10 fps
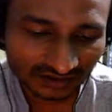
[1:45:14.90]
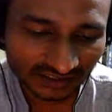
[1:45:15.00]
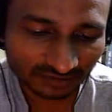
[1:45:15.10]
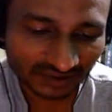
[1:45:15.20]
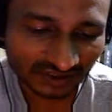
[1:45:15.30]

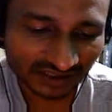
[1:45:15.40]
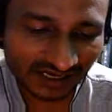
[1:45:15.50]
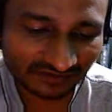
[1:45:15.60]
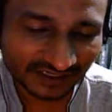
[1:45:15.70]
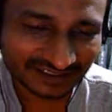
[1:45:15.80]
They would not
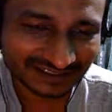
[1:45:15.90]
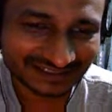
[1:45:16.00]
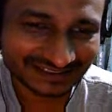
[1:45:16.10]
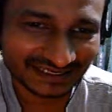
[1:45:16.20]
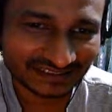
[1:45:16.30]
have an
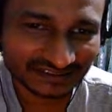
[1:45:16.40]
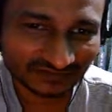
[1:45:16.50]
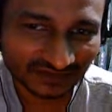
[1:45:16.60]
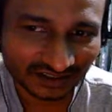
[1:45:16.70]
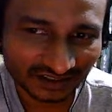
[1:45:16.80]

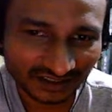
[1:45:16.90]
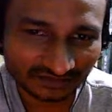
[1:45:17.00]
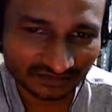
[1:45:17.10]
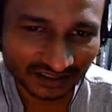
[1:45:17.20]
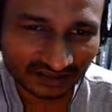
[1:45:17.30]
extensive
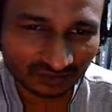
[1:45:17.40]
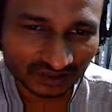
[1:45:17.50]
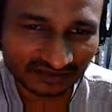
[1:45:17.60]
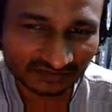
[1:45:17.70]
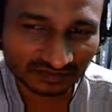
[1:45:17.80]
archive, and
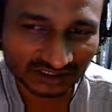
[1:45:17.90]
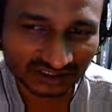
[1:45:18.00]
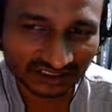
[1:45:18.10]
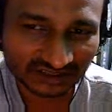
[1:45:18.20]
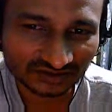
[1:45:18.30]
what
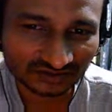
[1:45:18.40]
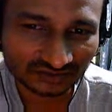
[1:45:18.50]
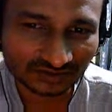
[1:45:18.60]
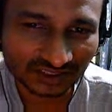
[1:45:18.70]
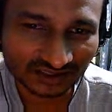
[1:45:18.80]
information they
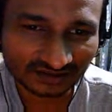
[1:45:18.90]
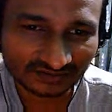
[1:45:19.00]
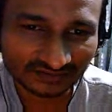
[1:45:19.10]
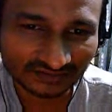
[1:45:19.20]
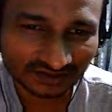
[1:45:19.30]
do
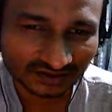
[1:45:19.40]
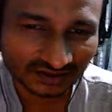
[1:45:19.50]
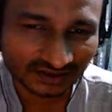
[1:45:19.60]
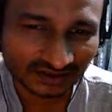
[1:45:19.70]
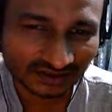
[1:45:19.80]
have
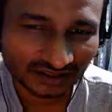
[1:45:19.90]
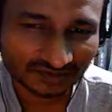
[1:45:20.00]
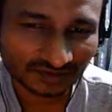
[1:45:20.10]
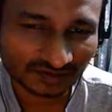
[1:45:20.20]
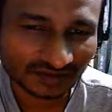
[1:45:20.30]
is
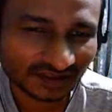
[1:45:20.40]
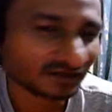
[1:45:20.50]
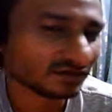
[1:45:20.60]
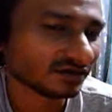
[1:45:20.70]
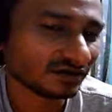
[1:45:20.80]
probably
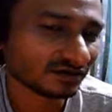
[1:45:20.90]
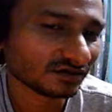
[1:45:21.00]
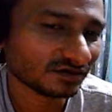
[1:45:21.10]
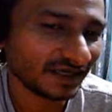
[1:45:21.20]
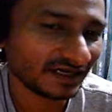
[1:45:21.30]
not
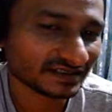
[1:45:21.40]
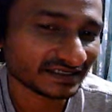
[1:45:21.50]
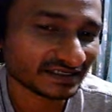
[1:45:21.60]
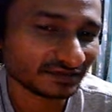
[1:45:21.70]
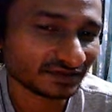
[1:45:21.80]
going to be
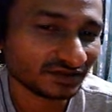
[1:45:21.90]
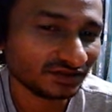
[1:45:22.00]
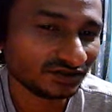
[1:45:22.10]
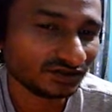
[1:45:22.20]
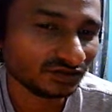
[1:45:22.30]
accessible to
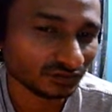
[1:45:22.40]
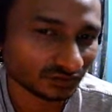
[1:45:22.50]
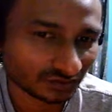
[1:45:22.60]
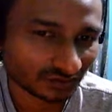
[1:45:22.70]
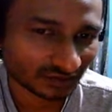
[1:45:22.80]

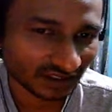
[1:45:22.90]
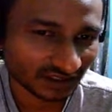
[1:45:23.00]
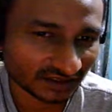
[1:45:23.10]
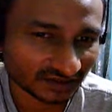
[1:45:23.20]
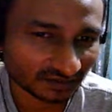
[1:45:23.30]
you.
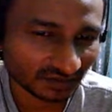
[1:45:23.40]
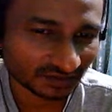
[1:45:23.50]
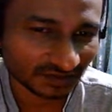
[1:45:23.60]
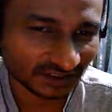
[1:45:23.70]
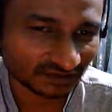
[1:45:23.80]
It's
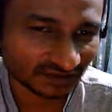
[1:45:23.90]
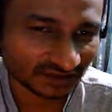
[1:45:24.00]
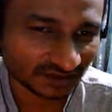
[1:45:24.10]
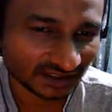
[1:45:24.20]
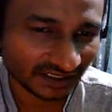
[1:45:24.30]
probably going
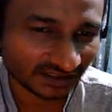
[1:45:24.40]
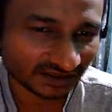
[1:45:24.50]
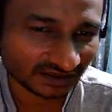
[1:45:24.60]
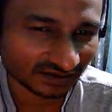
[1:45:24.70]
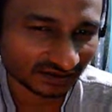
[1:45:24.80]
to be like
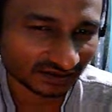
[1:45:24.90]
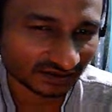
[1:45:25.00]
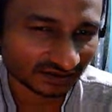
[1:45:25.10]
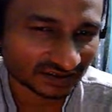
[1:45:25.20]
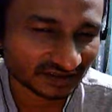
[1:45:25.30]

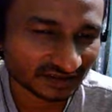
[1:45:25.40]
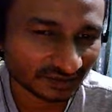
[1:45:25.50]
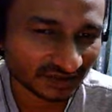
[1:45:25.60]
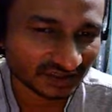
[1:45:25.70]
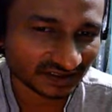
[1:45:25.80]

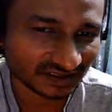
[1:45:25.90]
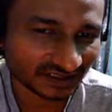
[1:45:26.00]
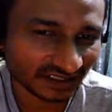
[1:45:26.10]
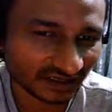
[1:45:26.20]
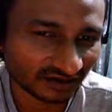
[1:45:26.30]
certain personnel
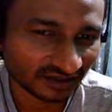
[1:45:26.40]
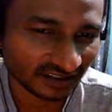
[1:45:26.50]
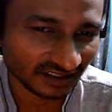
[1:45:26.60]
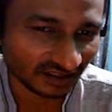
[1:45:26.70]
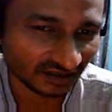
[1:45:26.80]
in
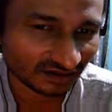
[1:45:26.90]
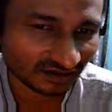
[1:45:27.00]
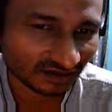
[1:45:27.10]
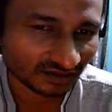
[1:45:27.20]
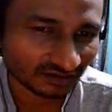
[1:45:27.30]
R&D
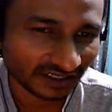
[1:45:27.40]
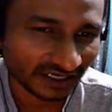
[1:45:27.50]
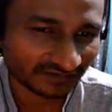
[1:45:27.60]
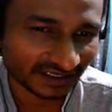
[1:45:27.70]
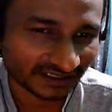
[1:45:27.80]
would
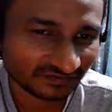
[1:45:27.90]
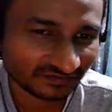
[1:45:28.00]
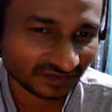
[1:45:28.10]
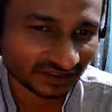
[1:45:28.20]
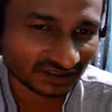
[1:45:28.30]
have that
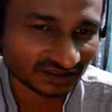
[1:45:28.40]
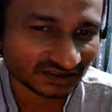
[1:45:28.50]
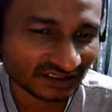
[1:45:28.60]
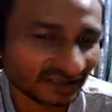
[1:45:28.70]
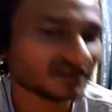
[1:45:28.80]
information to
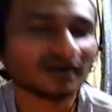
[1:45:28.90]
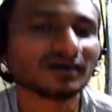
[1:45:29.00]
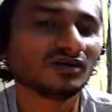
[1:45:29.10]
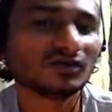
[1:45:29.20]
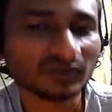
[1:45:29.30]
take into
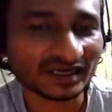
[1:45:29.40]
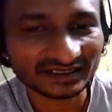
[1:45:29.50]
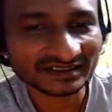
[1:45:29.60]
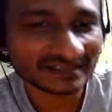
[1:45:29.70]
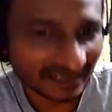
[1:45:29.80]
account when
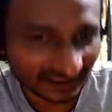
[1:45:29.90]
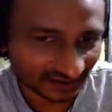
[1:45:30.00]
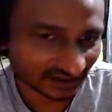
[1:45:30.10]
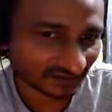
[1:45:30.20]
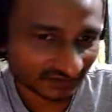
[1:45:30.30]
they design
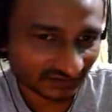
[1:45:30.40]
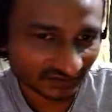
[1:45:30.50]
stuff.